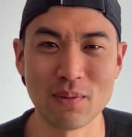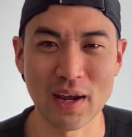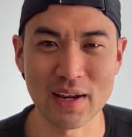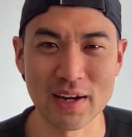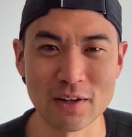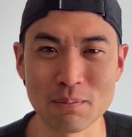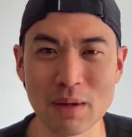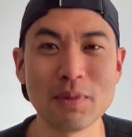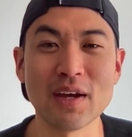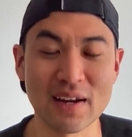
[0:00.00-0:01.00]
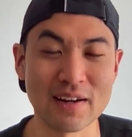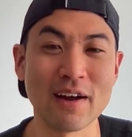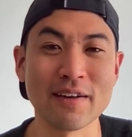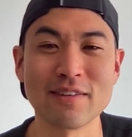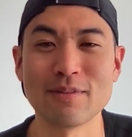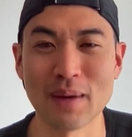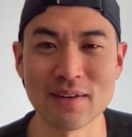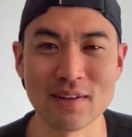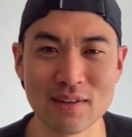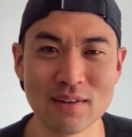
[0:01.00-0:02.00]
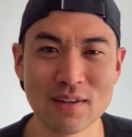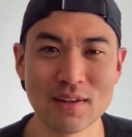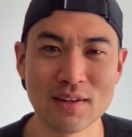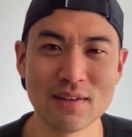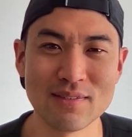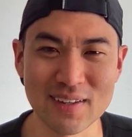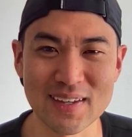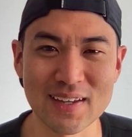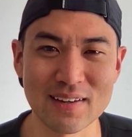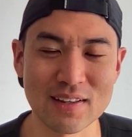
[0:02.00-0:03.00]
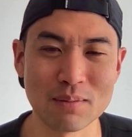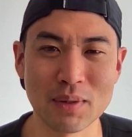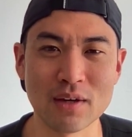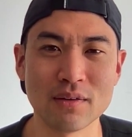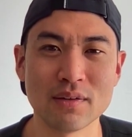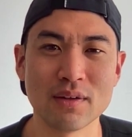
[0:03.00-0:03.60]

right and you maybe get an unexpected ticket in the mail